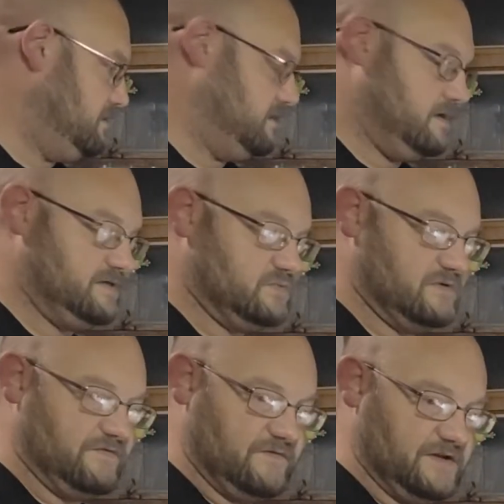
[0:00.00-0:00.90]
just want to
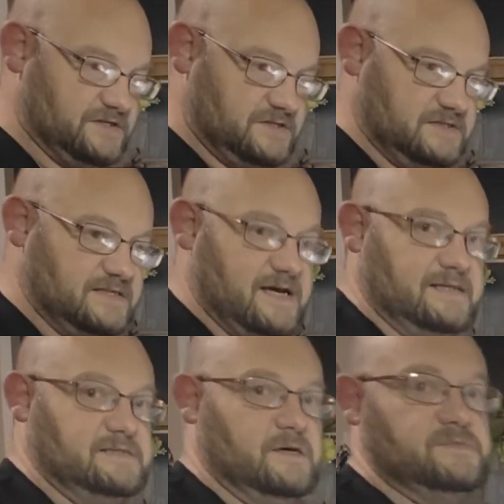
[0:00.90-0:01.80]
finish these tights
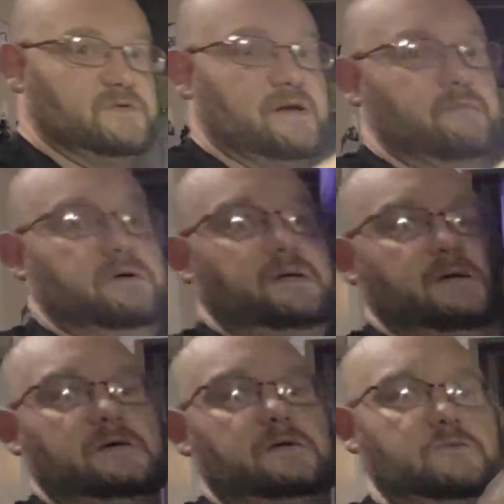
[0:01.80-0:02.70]
up so I can be
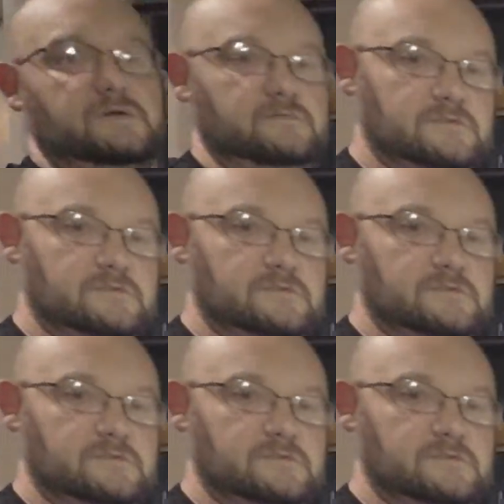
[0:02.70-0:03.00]
done with them.